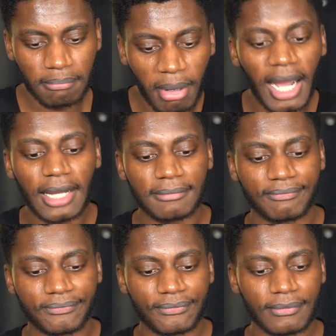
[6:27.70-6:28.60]
But
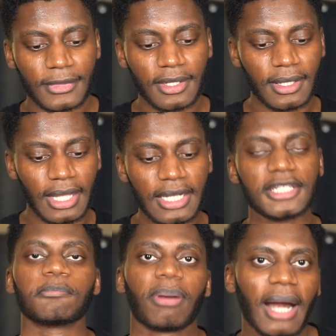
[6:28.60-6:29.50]
in
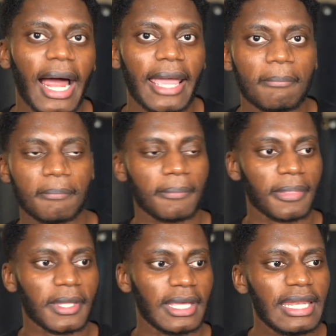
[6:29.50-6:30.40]
his prime,
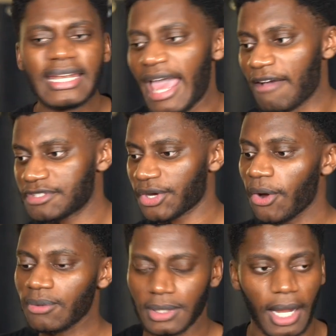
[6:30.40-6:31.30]
he didn't have to
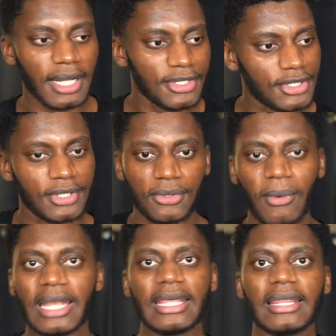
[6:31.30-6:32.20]
go lunge and do
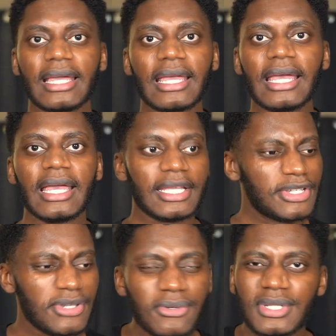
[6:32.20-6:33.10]
anything. He
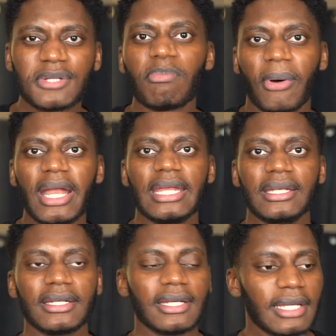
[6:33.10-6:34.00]
just used his brain.
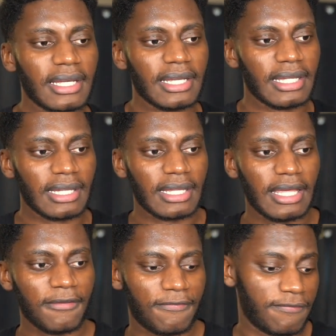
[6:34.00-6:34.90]

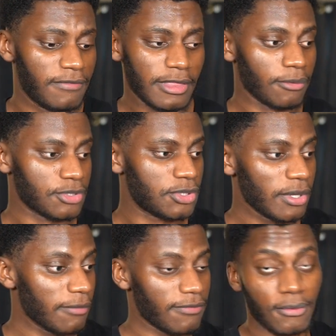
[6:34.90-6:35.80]
If it was
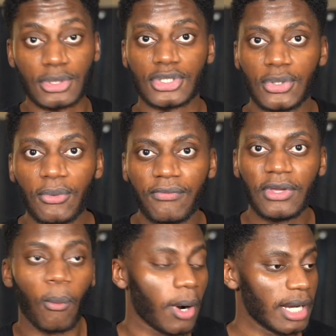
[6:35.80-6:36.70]
a
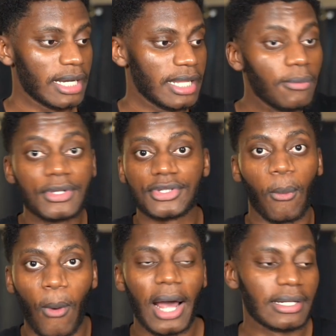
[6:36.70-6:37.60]
2v1 and he was the
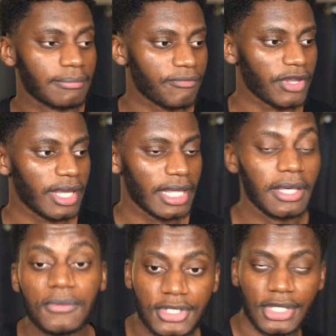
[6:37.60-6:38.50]
one, he
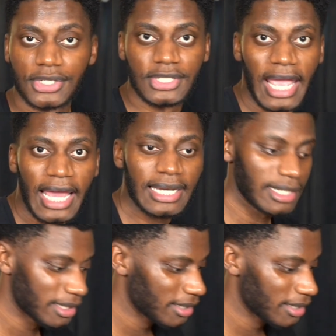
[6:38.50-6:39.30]
would just stand